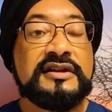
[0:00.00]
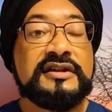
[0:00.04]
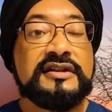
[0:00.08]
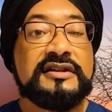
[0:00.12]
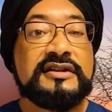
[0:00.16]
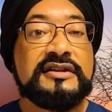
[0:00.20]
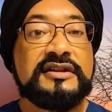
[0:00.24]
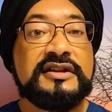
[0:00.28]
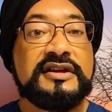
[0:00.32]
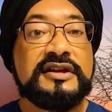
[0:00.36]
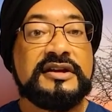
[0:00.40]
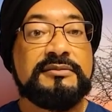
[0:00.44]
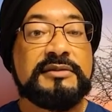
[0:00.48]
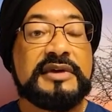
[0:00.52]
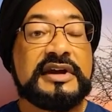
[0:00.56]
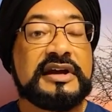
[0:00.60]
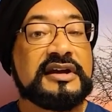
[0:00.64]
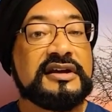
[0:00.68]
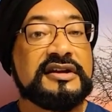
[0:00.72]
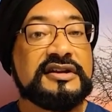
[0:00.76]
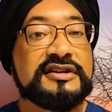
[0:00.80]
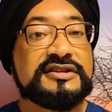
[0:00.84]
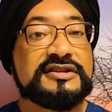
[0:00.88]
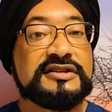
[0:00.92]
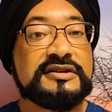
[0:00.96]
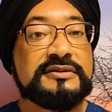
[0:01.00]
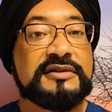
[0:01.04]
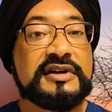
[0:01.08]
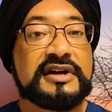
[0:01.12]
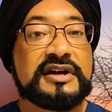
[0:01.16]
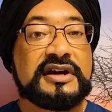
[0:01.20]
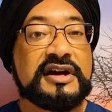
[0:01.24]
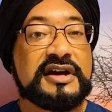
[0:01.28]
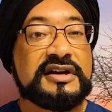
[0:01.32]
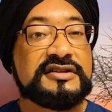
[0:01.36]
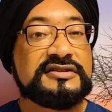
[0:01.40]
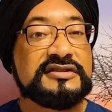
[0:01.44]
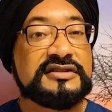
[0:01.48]
the mechanism that
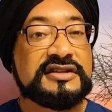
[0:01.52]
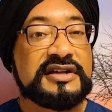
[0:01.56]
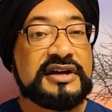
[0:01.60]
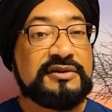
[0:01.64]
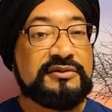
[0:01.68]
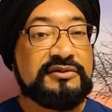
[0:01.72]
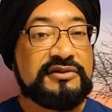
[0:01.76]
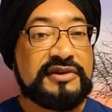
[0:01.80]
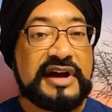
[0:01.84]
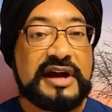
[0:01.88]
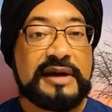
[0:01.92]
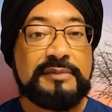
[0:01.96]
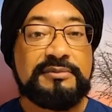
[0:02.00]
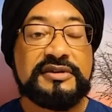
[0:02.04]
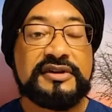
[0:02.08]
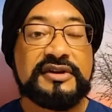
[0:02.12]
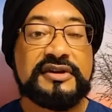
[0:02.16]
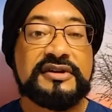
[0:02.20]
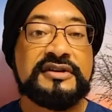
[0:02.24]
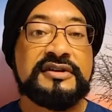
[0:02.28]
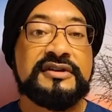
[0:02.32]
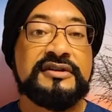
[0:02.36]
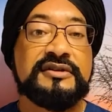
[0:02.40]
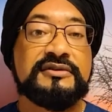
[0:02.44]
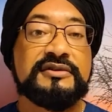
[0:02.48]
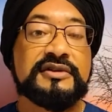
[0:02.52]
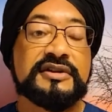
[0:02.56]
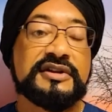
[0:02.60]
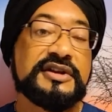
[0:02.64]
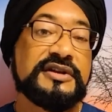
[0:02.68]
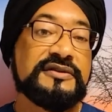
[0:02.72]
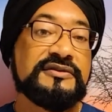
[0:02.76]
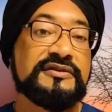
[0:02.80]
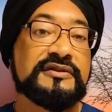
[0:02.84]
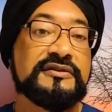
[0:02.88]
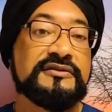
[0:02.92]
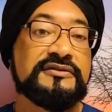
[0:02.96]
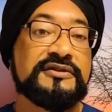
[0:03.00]
causes that rapid
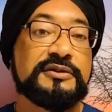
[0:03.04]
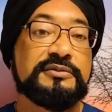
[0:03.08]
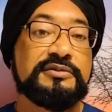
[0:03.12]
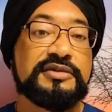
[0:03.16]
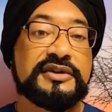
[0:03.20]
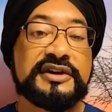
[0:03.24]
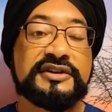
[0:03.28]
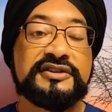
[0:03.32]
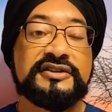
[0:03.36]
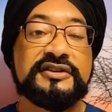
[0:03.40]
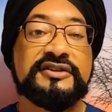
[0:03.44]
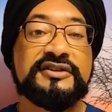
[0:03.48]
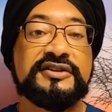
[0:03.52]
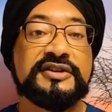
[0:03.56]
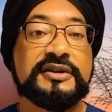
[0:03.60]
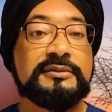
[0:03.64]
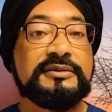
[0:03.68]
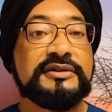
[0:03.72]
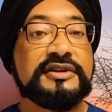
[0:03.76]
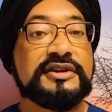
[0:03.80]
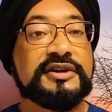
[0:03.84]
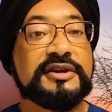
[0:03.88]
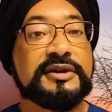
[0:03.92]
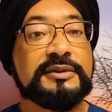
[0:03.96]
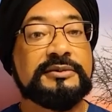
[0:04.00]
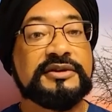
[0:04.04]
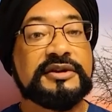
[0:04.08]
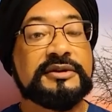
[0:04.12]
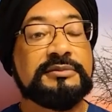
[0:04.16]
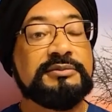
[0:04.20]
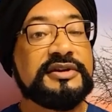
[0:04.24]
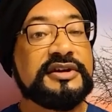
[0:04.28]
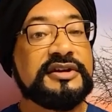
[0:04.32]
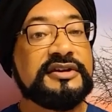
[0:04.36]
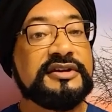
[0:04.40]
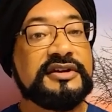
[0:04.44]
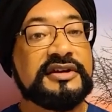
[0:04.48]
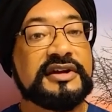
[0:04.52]
relief of depression symptoms and
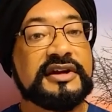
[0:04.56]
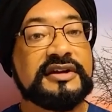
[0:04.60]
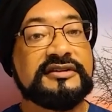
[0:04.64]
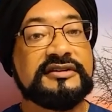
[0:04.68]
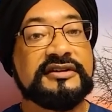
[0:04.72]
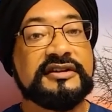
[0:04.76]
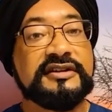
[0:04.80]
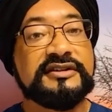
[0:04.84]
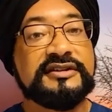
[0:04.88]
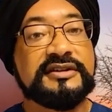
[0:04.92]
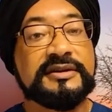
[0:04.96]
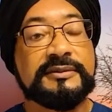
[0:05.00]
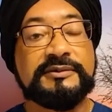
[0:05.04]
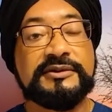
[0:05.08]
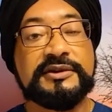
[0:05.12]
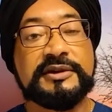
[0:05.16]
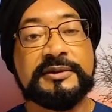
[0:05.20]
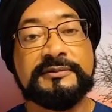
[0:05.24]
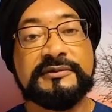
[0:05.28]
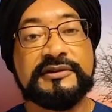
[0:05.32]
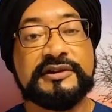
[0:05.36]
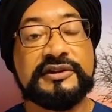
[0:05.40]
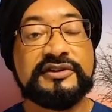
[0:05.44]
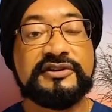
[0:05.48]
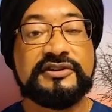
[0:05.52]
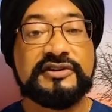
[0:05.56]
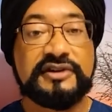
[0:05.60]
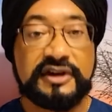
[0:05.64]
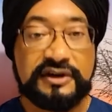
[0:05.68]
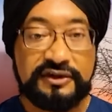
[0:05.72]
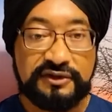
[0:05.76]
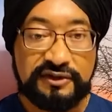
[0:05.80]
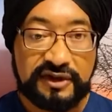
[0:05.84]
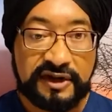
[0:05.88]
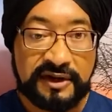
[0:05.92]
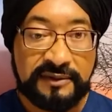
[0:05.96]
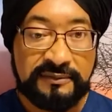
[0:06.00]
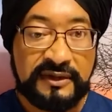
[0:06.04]
PTSD symptoms,
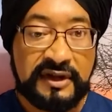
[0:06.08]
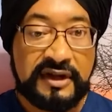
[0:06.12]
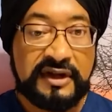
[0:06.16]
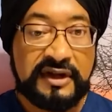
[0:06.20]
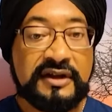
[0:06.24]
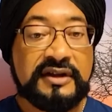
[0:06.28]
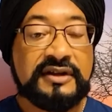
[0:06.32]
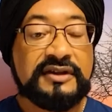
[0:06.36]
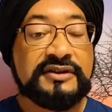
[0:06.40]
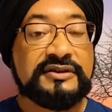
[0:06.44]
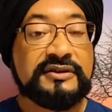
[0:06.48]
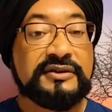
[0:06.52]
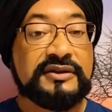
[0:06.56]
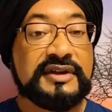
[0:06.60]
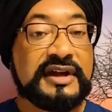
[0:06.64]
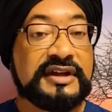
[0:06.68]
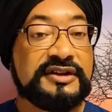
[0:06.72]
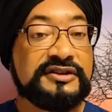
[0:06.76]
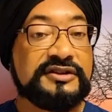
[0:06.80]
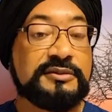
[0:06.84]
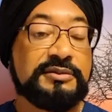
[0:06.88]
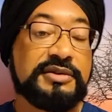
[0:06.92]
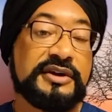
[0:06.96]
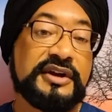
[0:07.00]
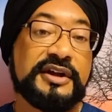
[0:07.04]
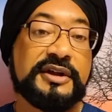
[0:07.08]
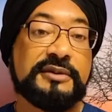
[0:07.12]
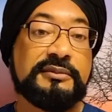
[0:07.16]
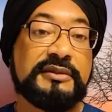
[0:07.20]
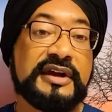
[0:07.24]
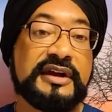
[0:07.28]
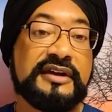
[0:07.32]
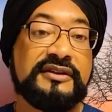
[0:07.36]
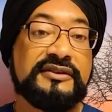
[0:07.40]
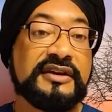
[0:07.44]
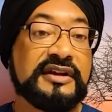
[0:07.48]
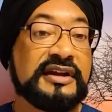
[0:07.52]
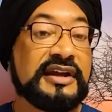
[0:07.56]
etc. So that's a pretty
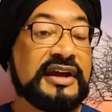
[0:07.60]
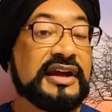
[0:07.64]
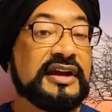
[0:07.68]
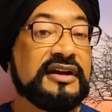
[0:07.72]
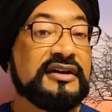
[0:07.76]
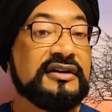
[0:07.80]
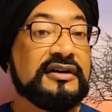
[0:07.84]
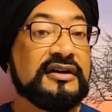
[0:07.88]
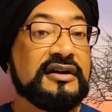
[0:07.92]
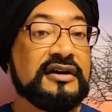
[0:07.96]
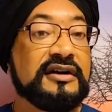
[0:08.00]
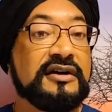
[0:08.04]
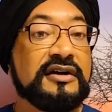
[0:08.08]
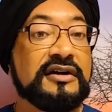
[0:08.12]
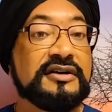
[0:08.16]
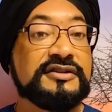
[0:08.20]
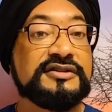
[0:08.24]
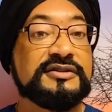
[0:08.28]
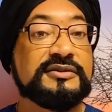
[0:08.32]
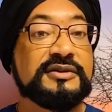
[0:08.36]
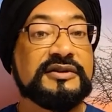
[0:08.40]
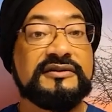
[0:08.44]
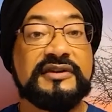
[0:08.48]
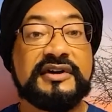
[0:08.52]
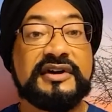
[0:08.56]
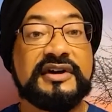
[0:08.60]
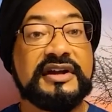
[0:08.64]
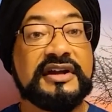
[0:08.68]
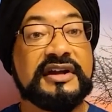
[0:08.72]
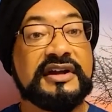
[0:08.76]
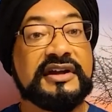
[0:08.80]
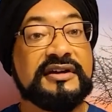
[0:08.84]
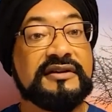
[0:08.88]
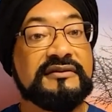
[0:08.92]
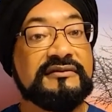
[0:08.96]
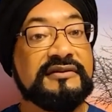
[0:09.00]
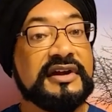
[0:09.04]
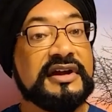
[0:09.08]
amazing and also a very
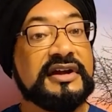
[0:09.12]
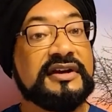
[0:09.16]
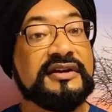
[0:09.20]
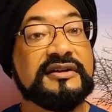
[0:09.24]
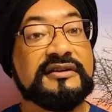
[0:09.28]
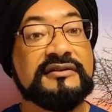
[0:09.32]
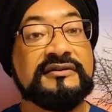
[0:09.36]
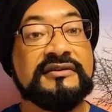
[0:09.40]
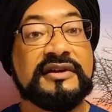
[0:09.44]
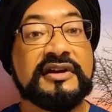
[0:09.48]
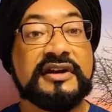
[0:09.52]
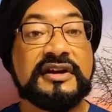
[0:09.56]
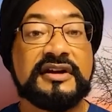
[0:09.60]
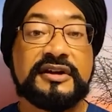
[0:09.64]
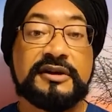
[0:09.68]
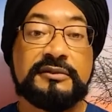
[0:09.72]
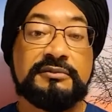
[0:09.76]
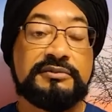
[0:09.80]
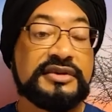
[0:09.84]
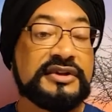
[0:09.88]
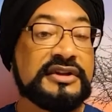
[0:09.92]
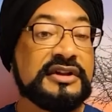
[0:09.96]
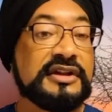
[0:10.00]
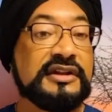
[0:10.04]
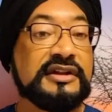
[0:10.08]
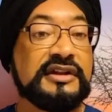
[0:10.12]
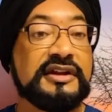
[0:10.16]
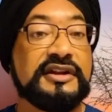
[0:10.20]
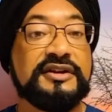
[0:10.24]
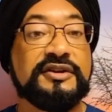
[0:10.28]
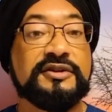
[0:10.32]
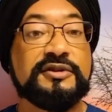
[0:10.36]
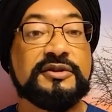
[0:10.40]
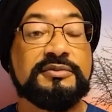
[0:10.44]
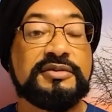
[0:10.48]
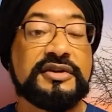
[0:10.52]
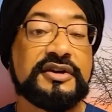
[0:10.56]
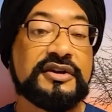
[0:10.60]
innovative and completely
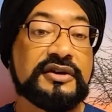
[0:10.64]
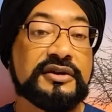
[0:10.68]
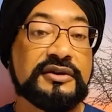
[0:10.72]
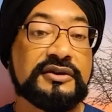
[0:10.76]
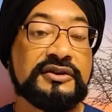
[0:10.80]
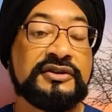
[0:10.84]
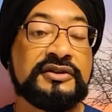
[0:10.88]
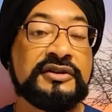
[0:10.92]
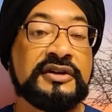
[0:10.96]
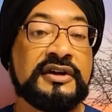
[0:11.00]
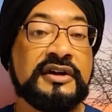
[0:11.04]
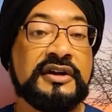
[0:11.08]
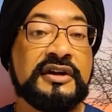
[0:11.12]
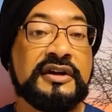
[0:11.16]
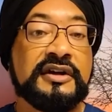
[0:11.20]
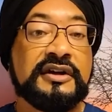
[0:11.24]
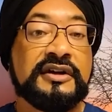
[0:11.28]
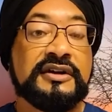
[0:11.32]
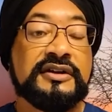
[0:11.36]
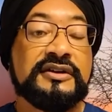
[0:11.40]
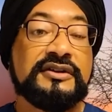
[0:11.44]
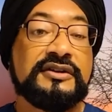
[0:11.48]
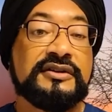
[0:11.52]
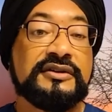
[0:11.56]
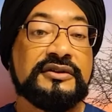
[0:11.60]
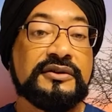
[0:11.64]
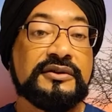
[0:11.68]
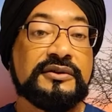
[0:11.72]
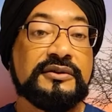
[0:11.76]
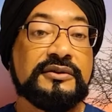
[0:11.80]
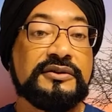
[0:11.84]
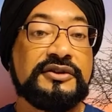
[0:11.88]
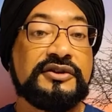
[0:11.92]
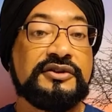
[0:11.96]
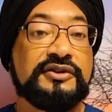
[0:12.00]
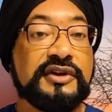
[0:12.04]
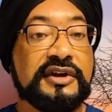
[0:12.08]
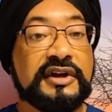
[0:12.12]
new approach
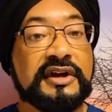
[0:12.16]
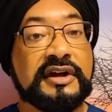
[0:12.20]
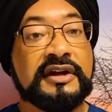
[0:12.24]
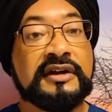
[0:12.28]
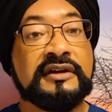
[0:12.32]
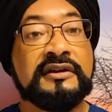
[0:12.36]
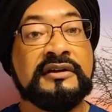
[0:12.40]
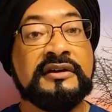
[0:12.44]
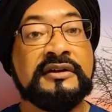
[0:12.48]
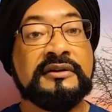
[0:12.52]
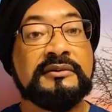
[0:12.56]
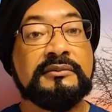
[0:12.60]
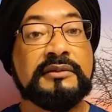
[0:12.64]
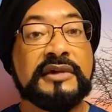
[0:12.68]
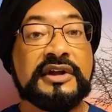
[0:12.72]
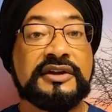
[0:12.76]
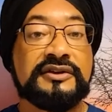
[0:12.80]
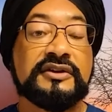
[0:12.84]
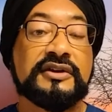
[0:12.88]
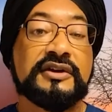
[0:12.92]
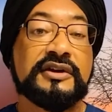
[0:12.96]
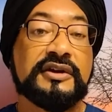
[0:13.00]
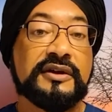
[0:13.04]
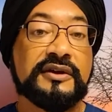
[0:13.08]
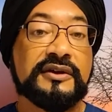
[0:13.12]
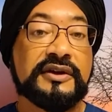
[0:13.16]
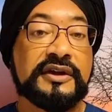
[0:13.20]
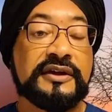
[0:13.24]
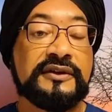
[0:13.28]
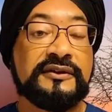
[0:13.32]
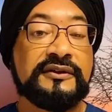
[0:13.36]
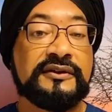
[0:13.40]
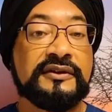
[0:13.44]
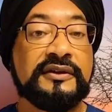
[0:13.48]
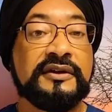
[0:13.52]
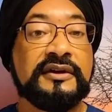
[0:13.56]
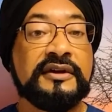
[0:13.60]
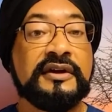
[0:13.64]
to treating mental
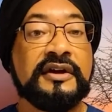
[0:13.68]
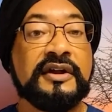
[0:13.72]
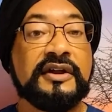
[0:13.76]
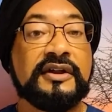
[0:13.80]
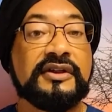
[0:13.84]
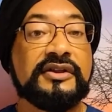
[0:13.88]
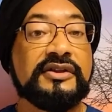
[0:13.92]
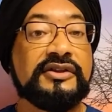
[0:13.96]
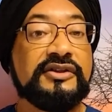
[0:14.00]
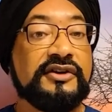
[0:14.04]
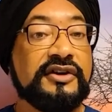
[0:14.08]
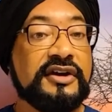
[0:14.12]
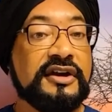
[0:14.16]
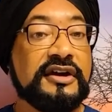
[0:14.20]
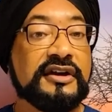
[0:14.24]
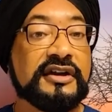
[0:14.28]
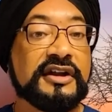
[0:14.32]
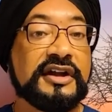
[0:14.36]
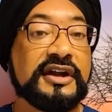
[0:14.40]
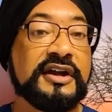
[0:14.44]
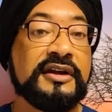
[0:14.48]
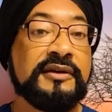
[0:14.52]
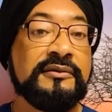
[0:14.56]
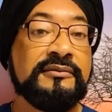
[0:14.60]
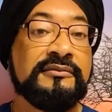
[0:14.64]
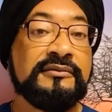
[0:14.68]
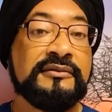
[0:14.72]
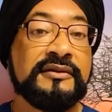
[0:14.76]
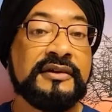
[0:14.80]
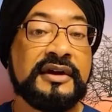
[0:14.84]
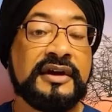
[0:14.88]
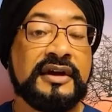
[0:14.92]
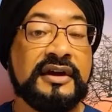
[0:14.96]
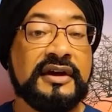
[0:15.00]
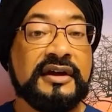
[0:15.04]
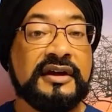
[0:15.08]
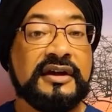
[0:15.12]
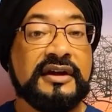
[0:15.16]
illness. Thirdly,
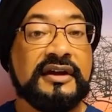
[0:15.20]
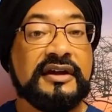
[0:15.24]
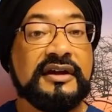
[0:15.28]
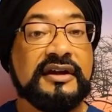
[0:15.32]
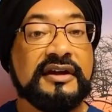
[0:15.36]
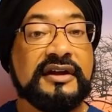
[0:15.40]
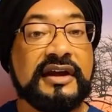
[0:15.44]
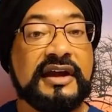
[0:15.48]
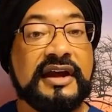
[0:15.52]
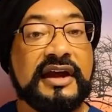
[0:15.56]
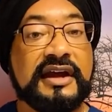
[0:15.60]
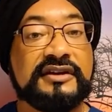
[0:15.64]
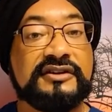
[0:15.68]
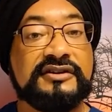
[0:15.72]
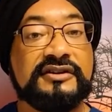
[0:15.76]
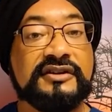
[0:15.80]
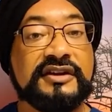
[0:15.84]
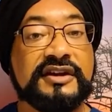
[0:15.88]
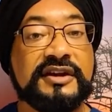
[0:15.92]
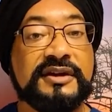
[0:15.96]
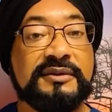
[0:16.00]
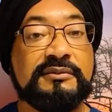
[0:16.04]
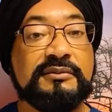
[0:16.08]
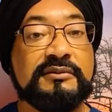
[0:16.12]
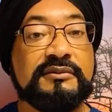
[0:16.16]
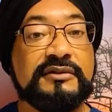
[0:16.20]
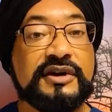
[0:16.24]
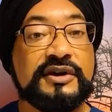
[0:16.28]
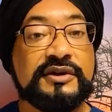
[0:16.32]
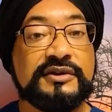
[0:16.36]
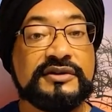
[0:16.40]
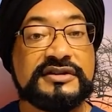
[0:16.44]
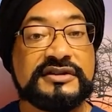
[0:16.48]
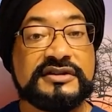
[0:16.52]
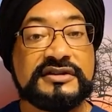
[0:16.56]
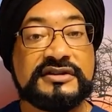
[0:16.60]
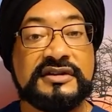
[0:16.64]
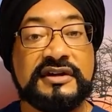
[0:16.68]
and actually
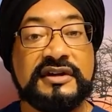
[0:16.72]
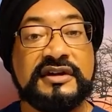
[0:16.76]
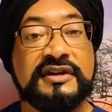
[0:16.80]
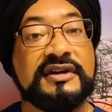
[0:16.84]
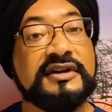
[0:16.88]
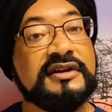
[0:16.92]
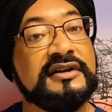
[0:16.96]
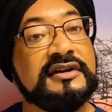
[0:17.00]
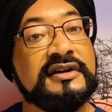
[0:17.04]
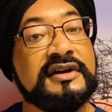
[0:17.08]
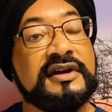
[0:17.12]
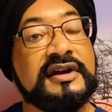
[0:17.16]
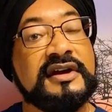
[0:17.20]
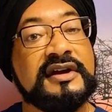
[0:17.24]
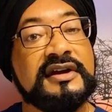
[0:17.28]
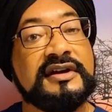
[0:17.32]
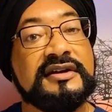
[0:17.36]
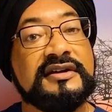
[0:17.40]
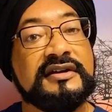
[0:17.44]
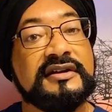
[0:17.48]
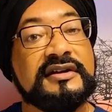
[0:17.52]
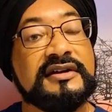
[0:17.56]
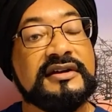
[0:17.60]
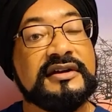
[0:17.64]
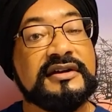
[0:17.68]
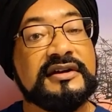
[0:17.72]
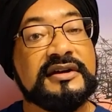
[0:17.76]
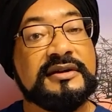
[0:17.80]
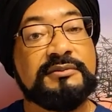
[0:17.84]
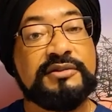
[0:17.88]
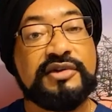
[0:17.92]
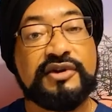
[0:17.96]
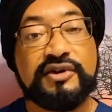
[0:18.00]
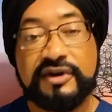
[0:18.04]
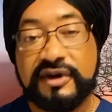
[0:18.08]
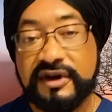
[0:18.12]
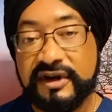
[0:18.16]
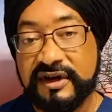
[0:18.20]
most
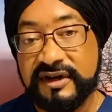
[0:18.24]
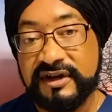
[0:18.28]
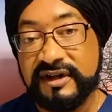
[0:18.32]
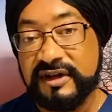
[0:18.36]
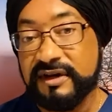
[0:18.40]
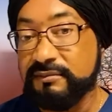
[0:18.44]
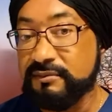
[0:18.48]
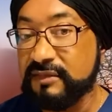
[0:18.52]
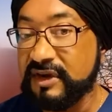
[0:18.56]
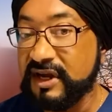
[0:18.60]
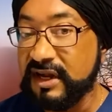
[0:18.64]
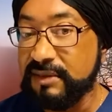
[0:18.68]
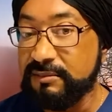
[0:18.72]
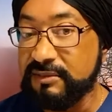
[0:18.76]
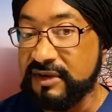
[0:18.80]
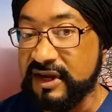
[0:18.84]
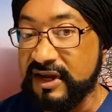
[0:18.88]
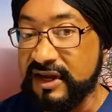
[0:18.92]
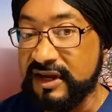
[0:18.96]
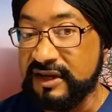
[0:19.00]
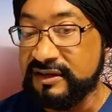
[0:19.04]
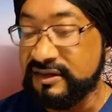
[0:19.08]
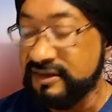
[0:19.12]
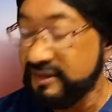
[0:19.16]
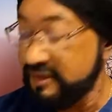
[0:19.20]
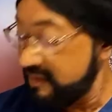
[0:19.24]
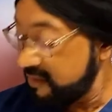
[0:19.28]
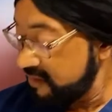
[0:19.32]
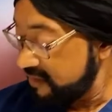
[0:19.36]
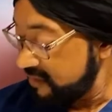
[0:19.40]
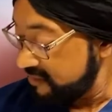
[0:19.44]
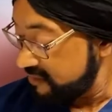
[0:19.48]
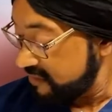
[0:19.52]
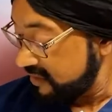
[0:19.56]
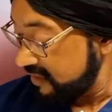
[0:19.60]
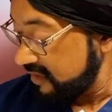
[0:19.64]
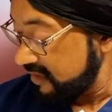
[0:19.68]
important in my mind, is that